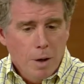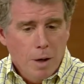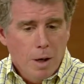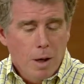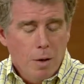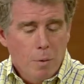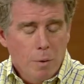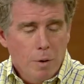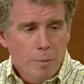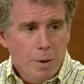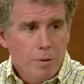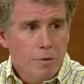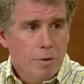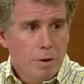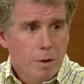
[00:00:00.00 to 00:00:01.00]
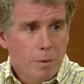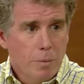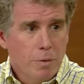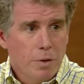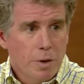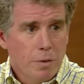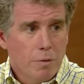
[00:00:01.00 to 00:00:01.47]
uh, one of my
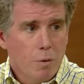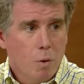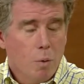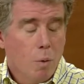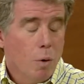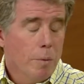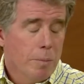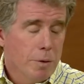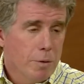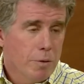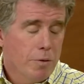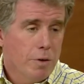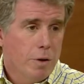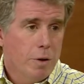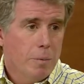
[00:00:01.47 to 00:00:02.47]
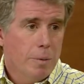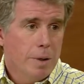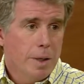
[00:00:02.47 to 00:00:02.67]
films and for a Warren Miller film,